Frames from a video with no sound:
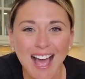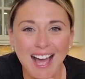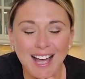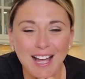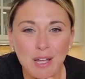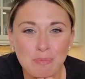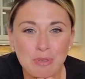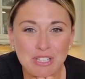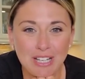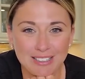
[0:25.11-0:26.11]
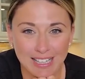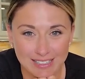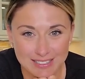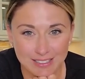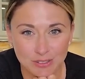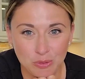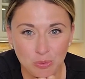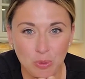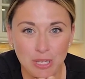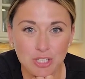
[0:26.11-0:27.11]
pastel nata,
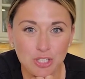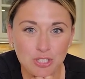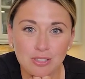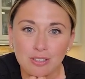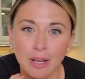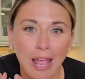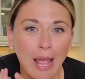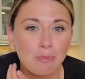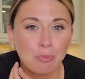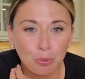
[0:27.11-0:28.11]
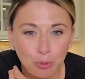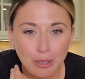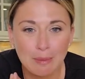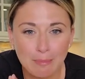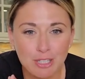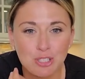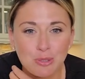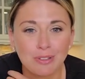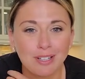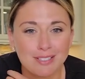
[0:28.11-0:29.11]
which pretty much
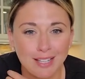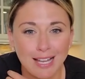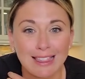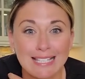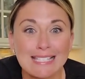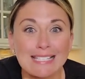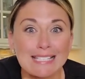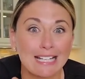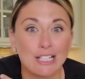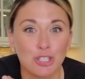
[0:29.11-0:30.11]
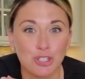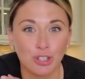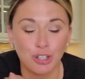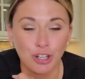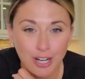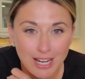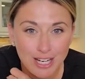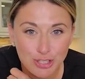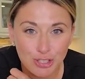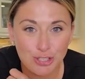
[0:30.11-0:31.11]
is like the signature
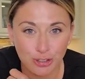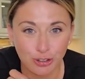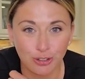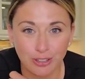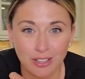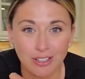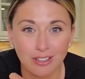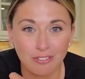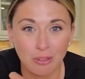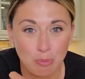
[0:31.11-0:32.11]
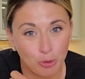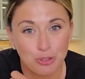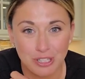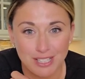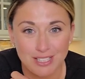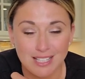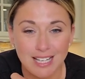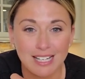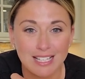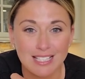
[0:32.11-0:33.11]
dessert of the Portuguese.
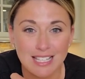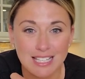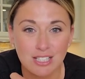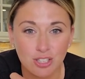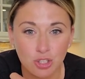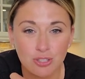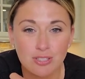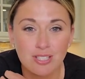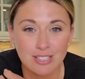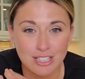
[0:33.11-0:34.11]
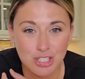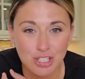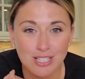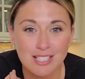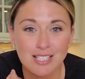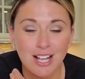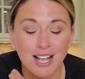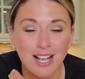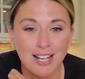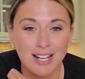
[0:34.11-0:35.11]
It is these little delicious
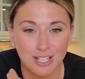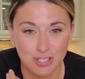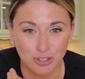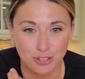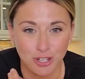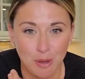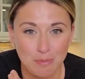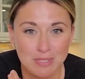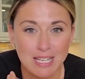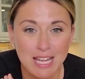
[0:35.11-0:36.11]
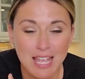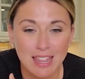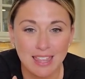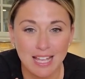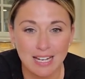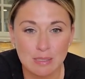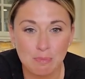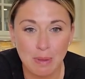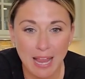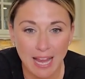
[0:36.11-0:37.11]
custard cups that is
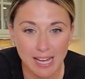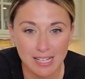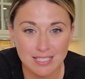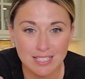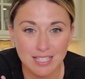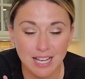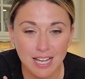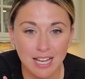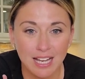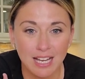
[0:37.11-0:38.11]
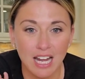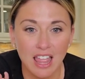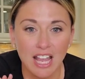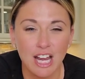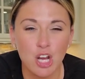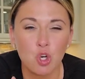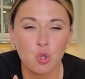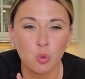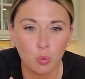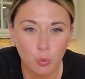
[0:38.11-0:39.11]
baked in a
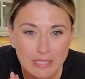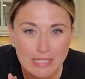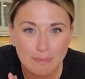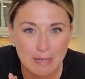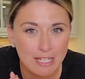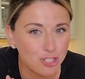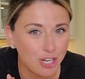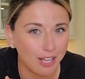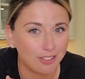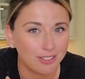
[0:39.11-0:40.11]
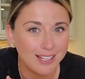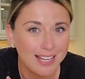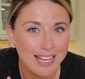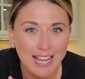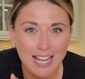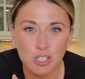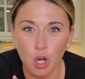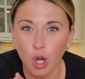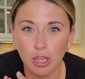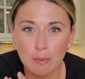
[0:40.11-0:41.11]
crispy shell. It's
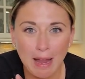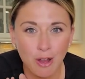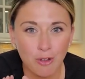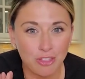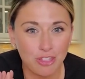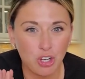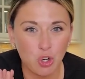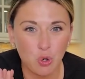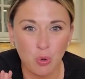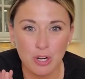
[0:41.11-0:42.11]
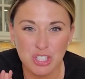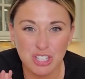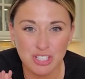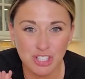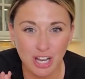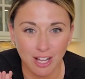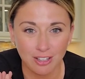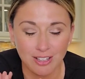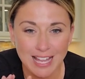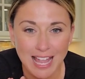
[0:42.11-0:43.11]
all about the crunch of the
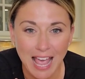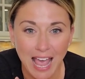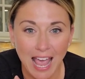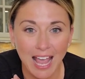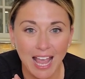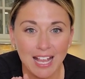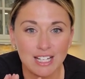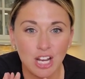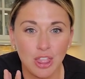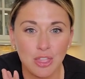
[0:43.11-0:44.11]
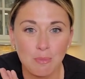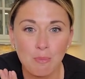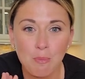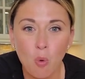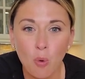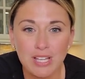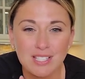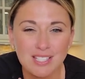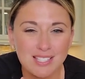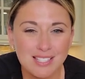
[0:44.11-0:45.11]
shell and the
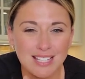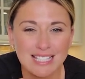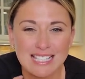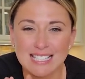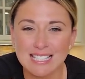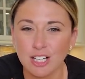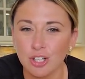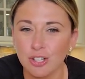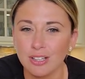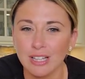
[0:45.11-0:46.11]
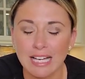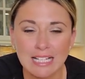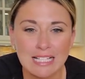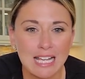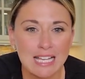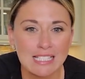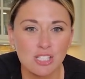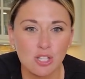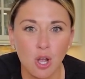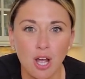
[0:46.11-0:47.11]
moist, still like nice
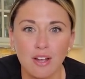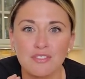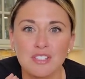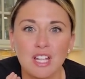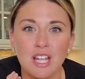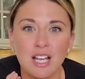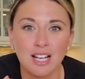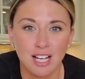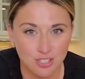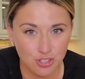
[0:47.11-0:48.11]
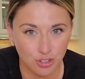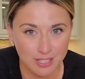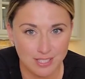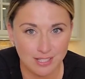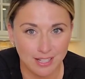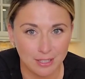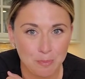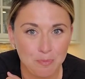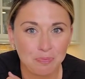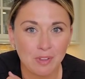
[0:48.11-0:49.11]
soft custard inside.
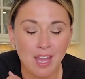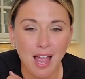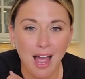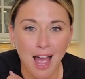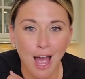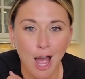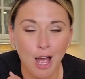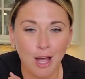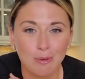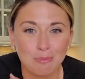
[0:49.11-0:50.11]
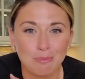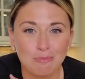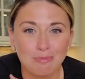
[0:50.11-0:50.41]
And